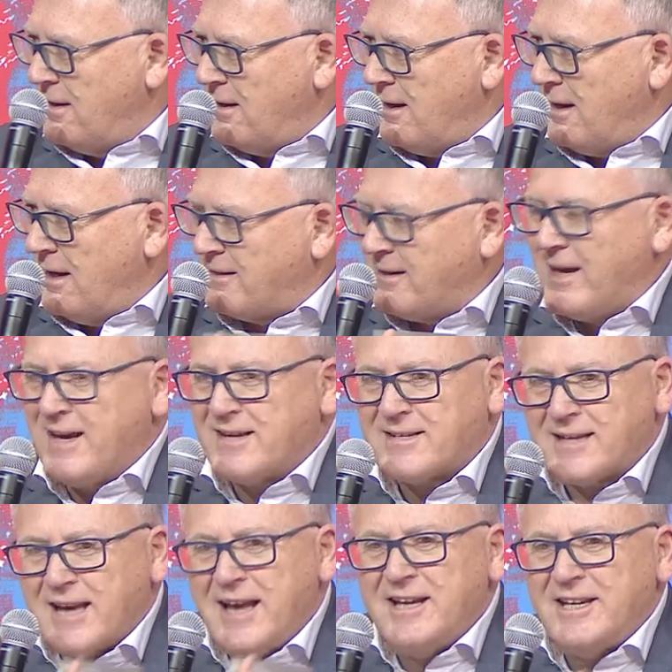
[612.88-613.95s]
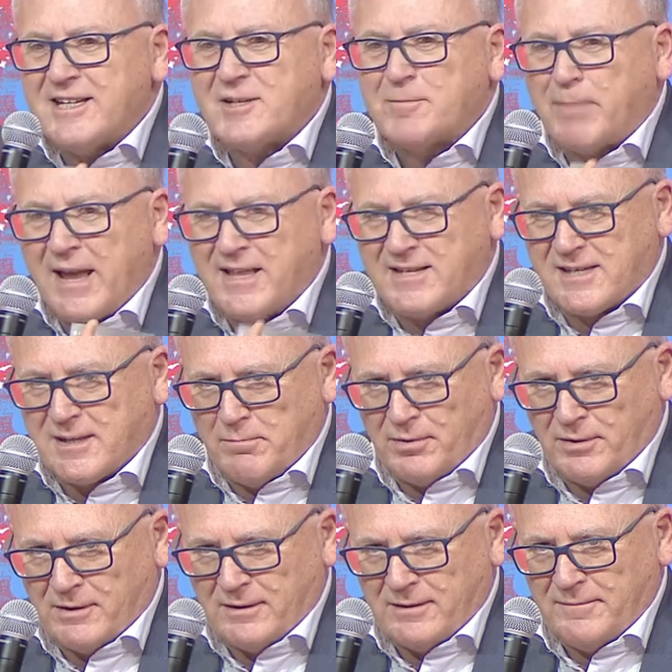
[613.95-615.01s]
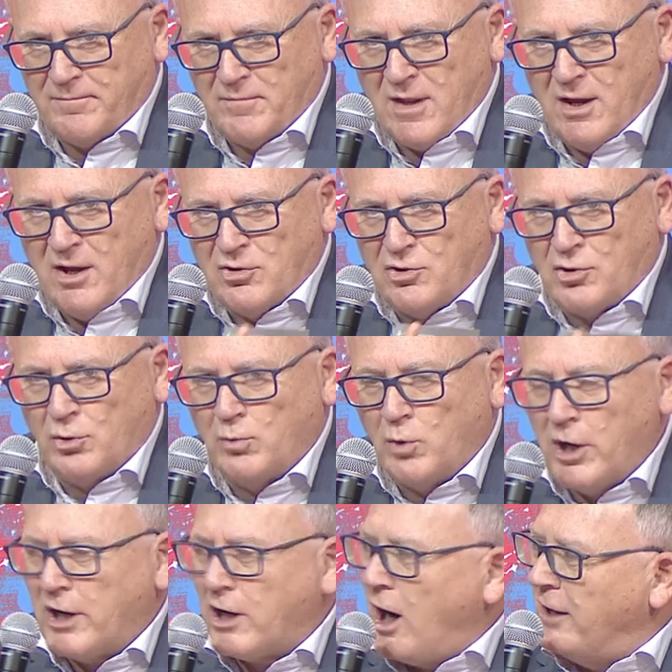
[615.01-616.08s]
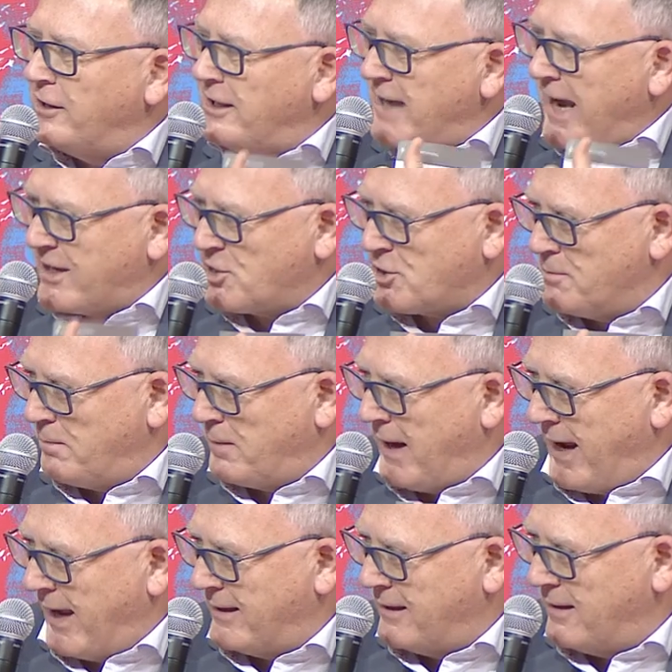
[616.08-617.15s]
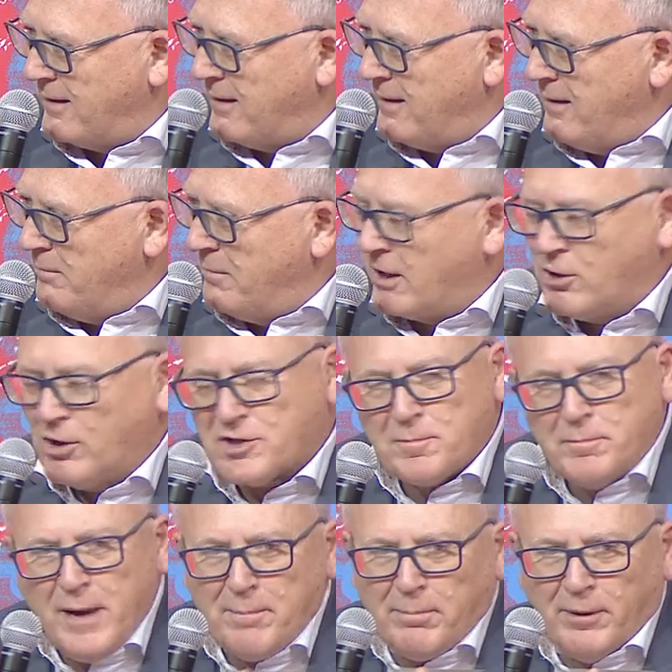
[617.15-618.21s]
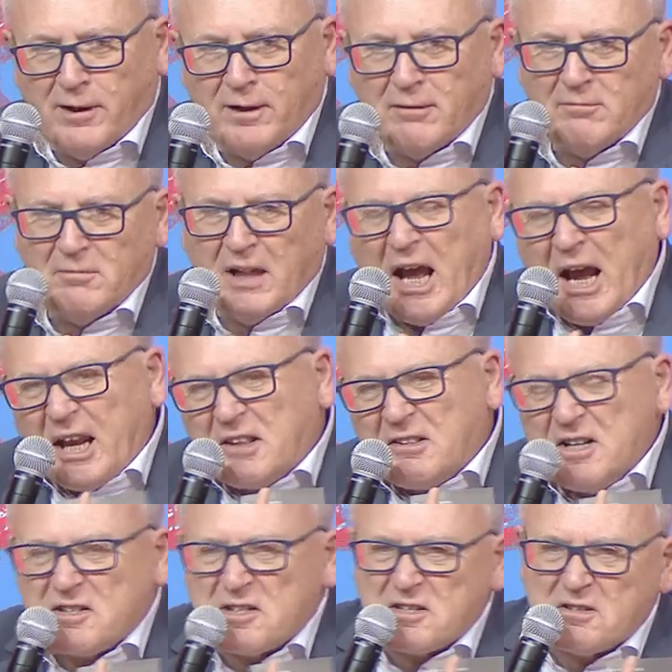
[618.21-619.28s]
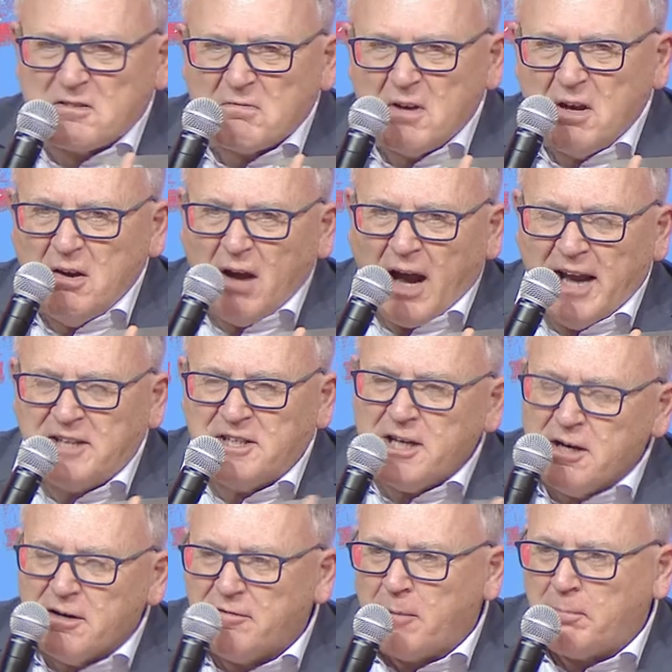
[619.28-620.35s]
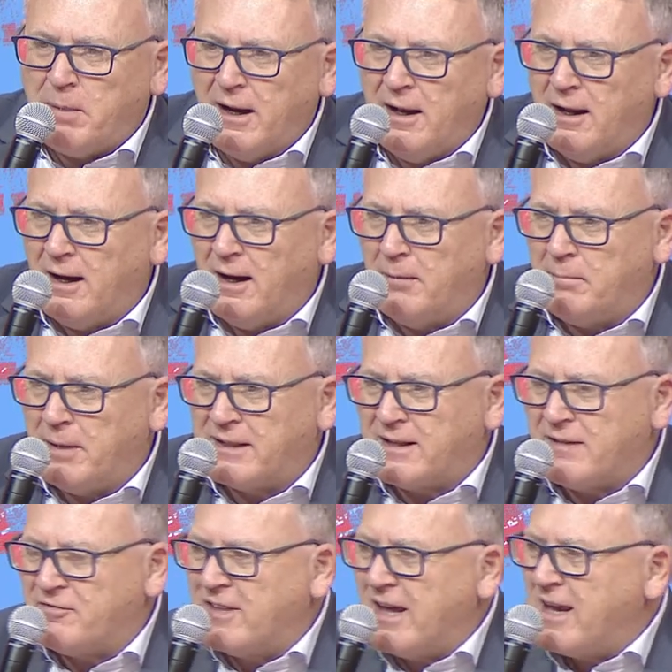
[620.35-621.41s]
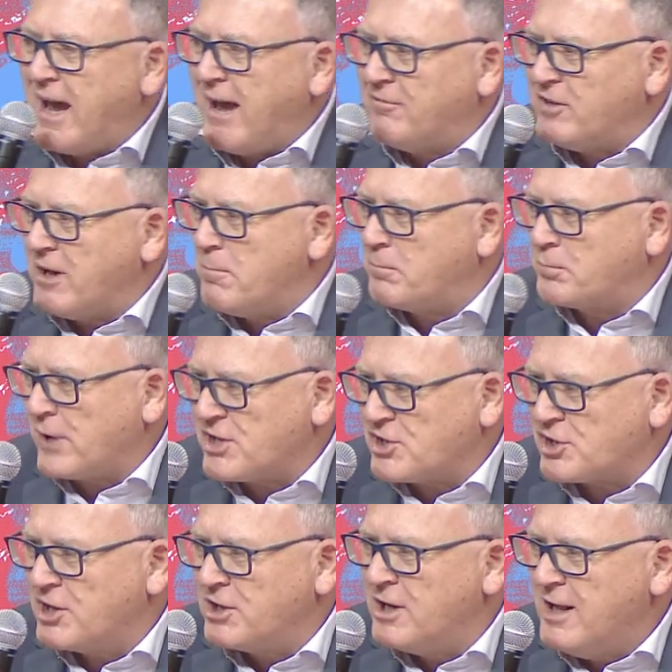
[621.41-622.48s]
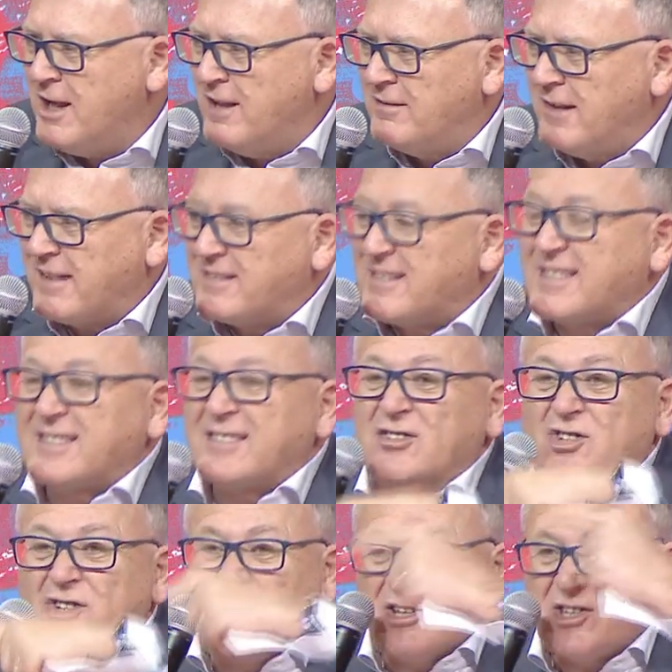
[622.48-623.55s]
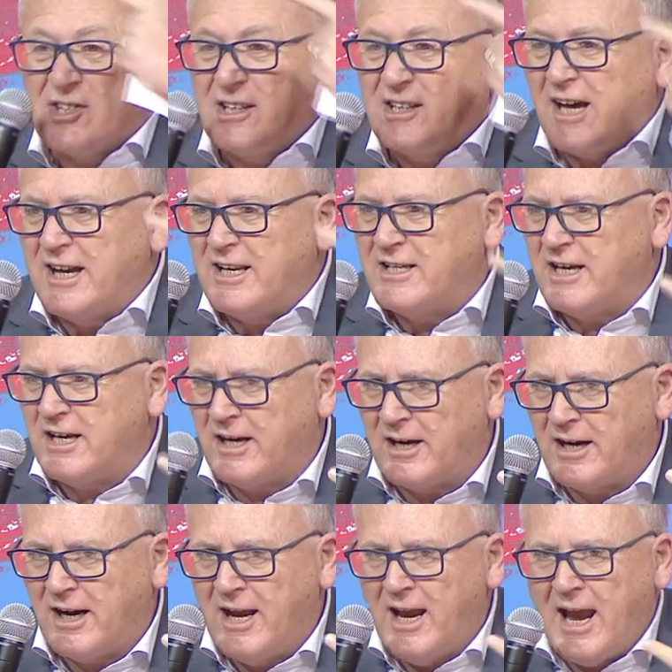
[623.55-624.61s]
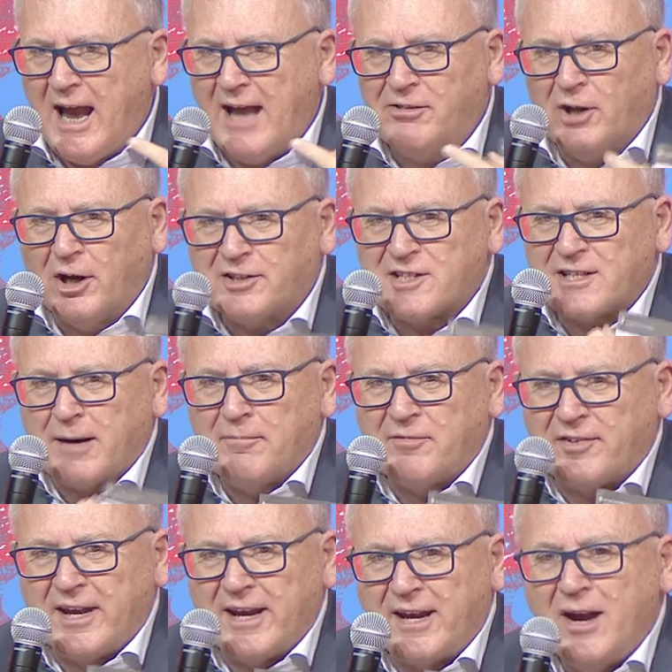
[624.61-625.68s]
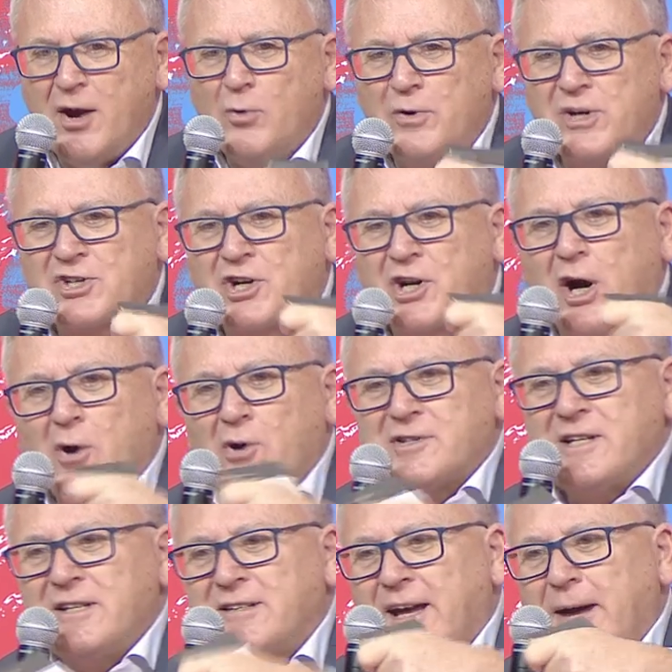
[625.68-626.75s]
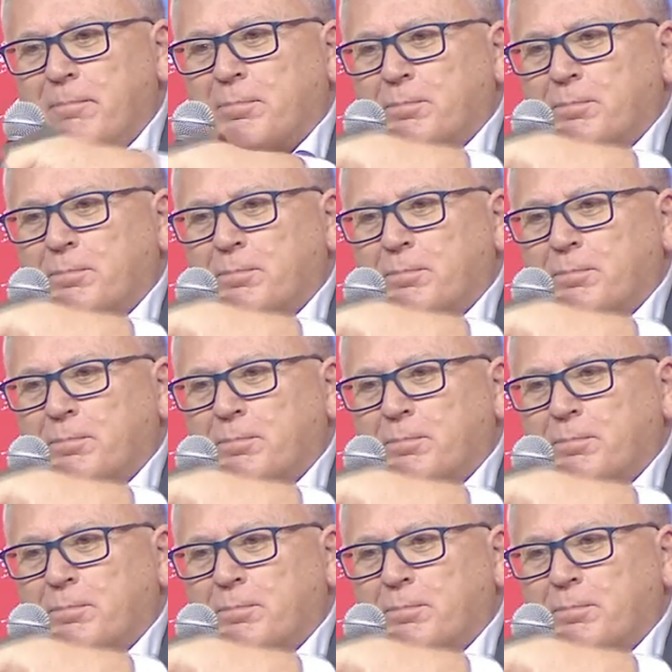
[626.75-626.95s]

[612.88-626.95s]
it is indispensable to work on an action plan, because people like this idea of a pillar, but if they have the impression that's just an idea and not something which goes into their